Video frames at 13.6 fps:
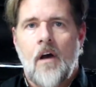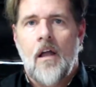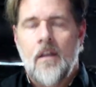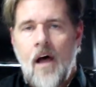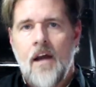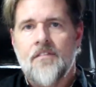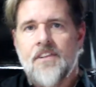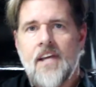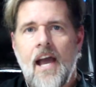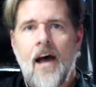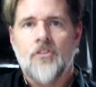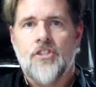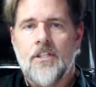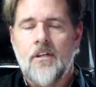a lot of the
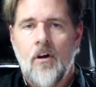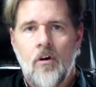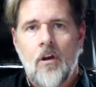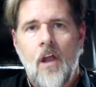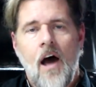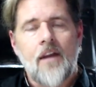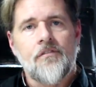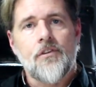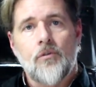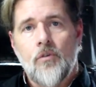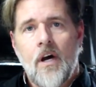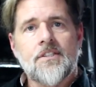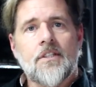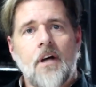algae or a lot of the
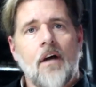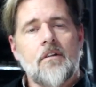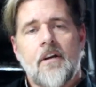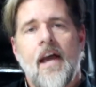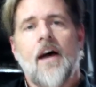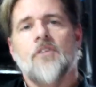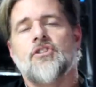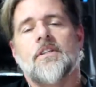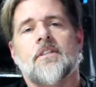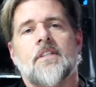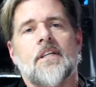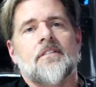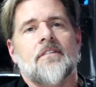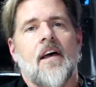rust colored algae and
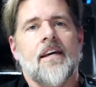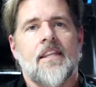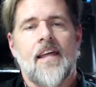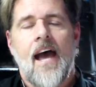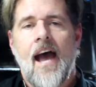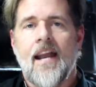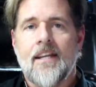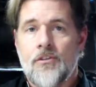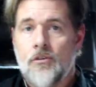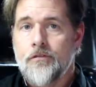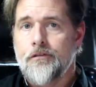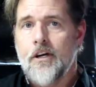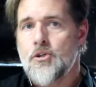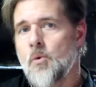things like that in
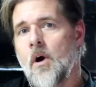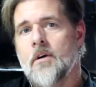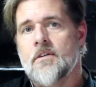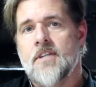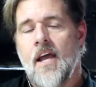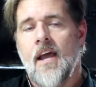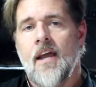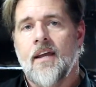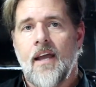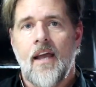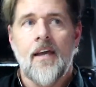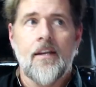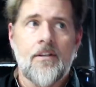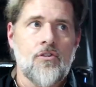your freshwater tank
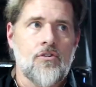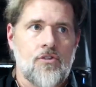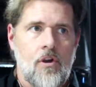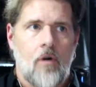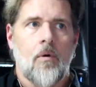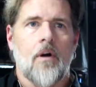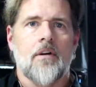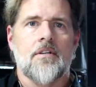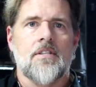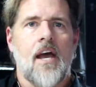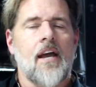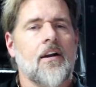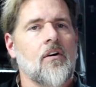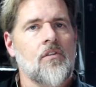and in your saltwater
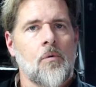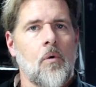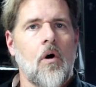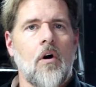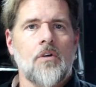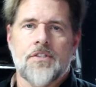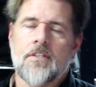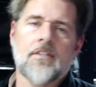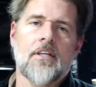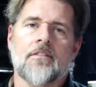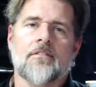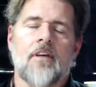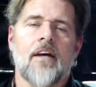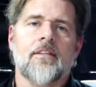tank on the walls and
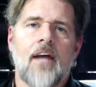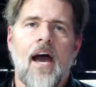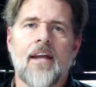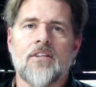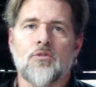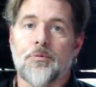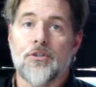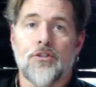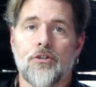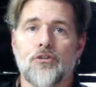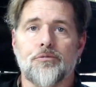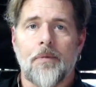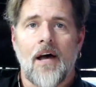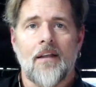things like that is
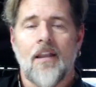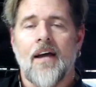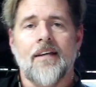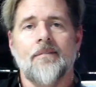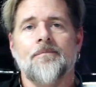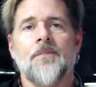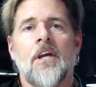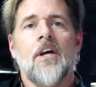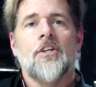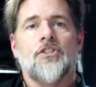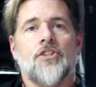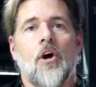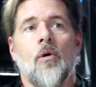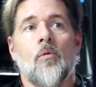produced by light.
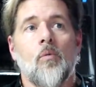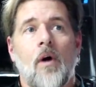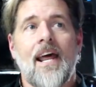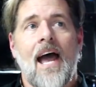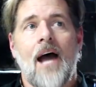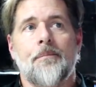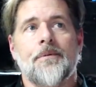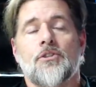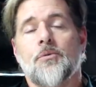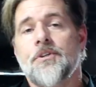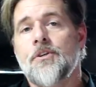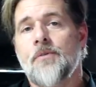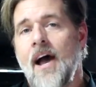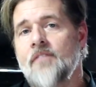So what happens
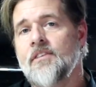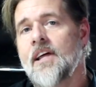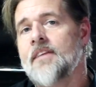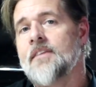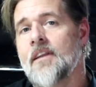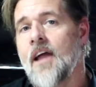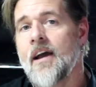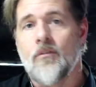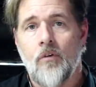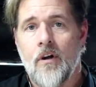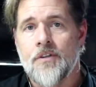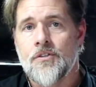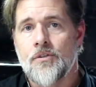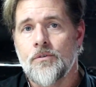when you have let the light
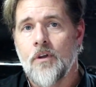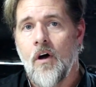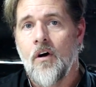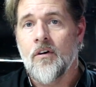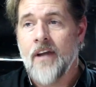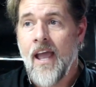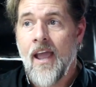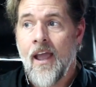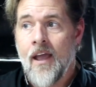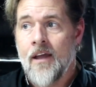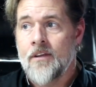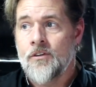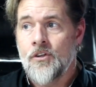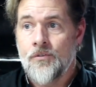run too long
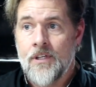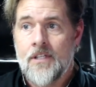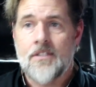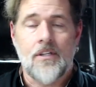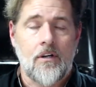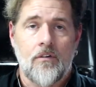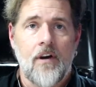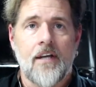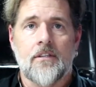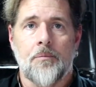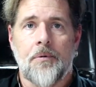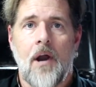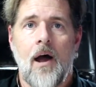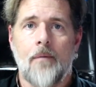and you need to correct
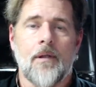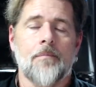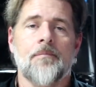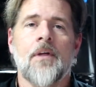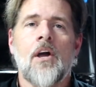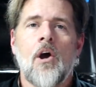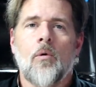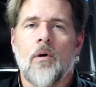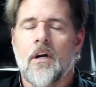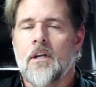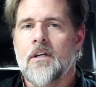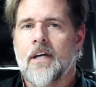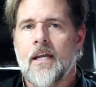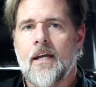the problem? We're
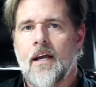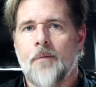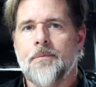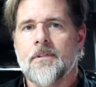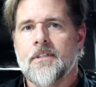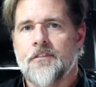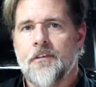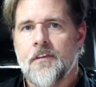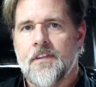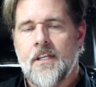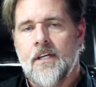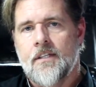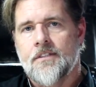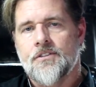going to look at a couple different
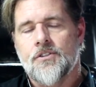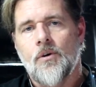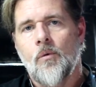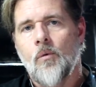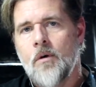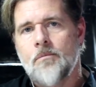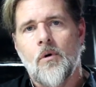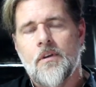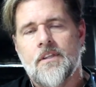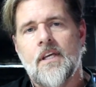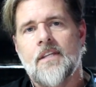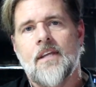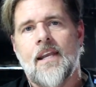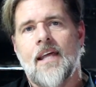things. One more
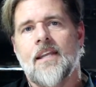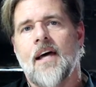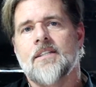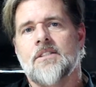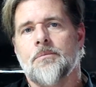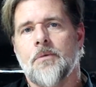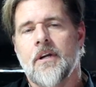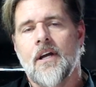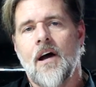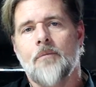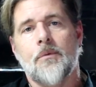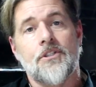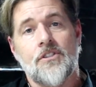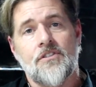thing that I'd like to bring
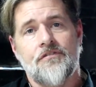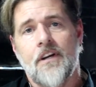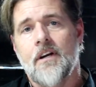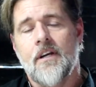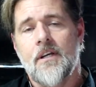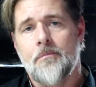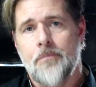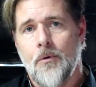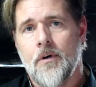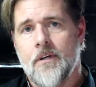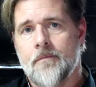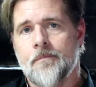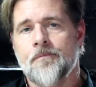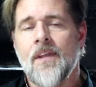up, which is very
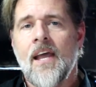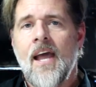important,